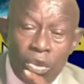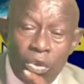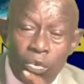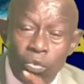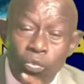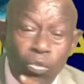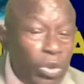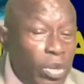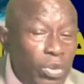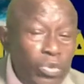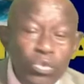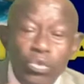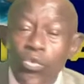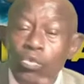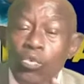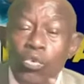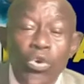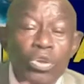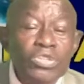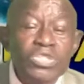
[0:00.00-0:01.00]
We don't
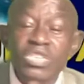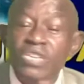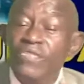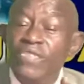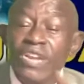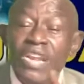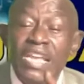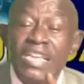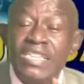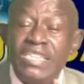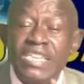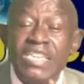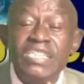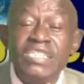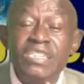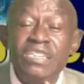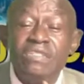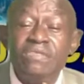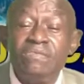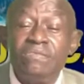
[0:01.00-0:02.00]
want
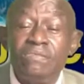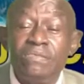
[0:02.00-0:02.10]
civilization.